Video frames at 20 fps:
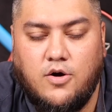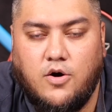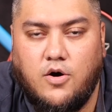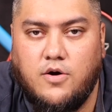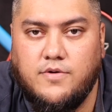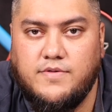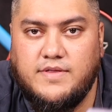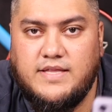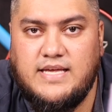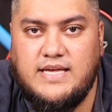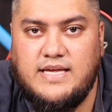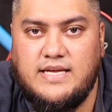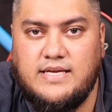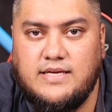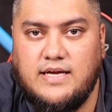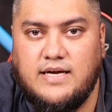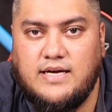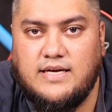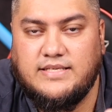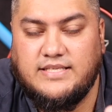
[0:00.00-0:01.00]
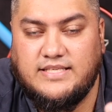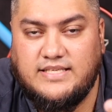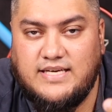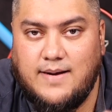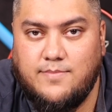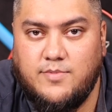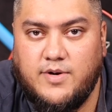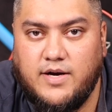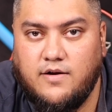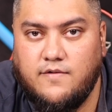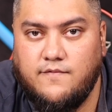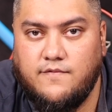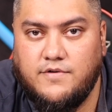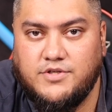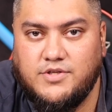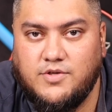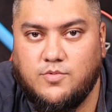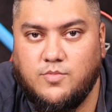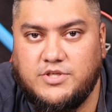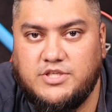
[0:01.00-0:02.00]
on the Snapdragon
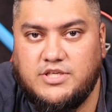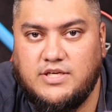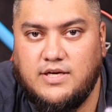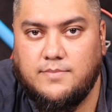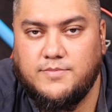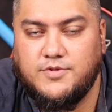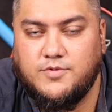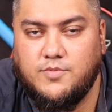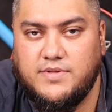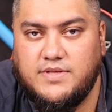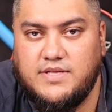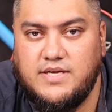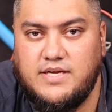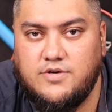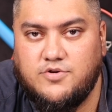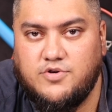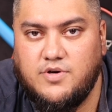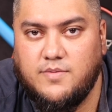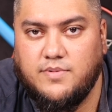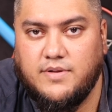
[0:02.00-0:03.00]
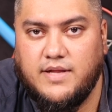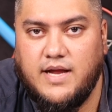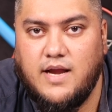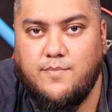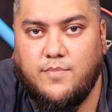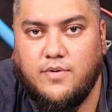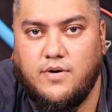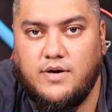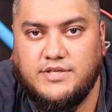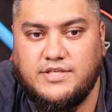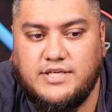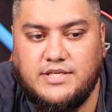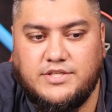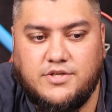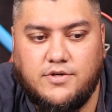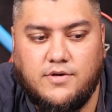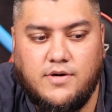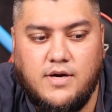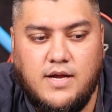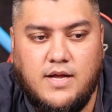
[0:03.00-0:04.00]
version, which comes with the 888
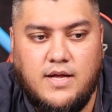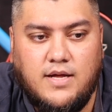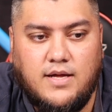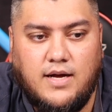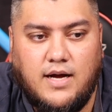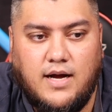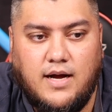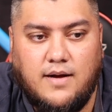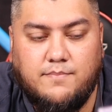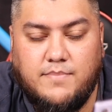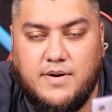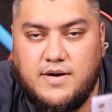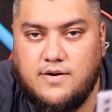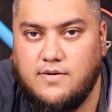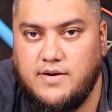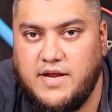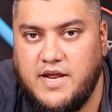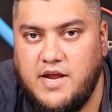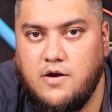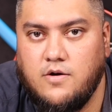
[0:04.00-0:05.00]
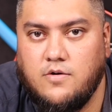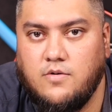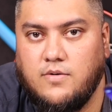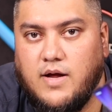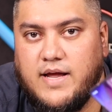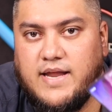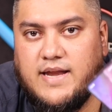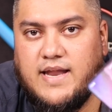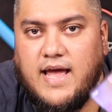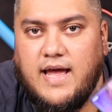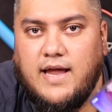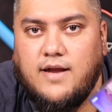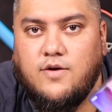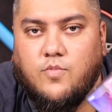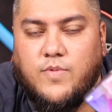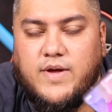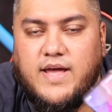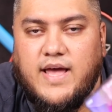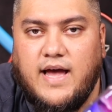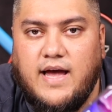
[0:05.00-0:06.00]
processor. But here in
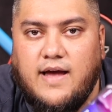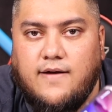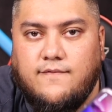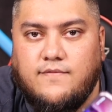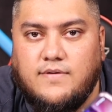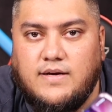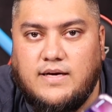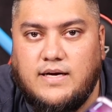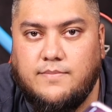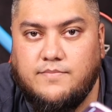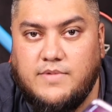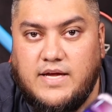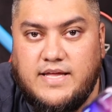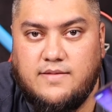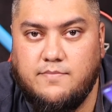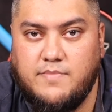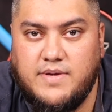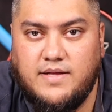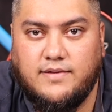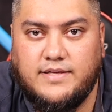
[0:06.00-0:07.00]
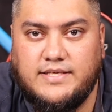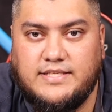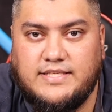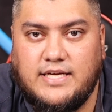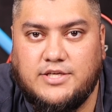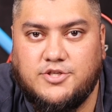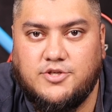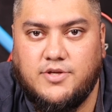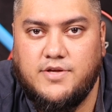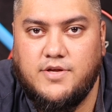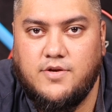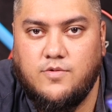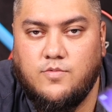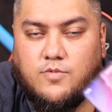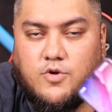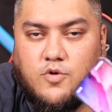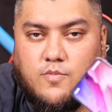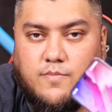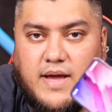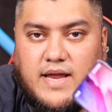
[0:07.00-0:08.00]
hand, we have, in the Middle East, actually,
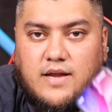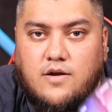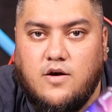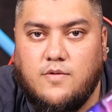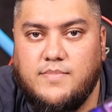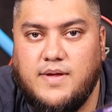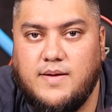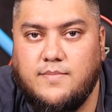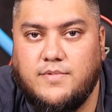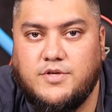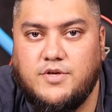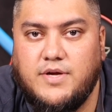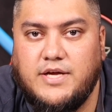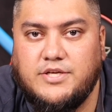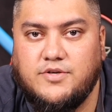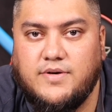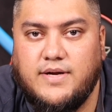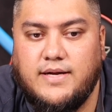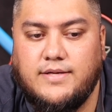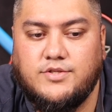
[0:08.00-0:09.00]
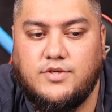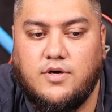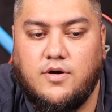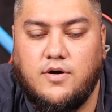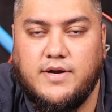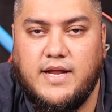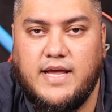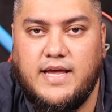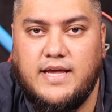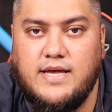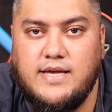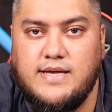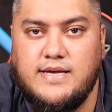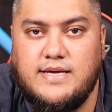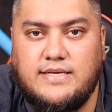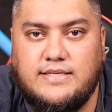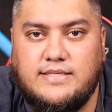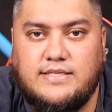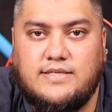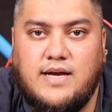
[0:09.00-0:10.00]
you may not be able to get your hands on a
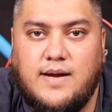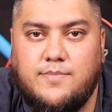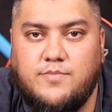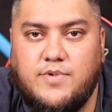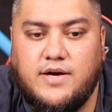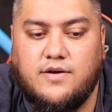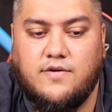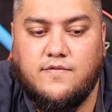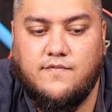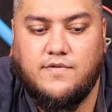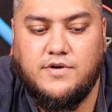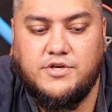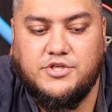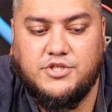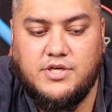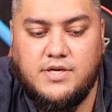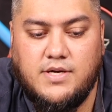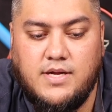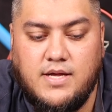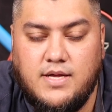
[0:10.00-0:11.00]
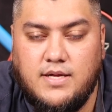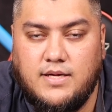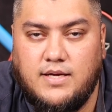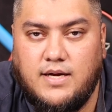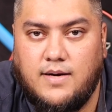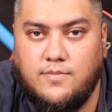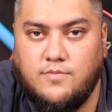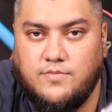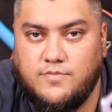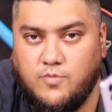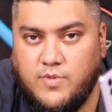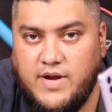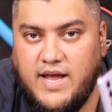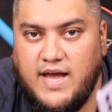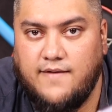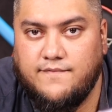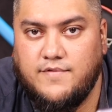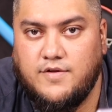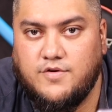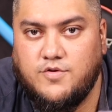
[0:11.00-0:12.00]
Snapdragon version. We have the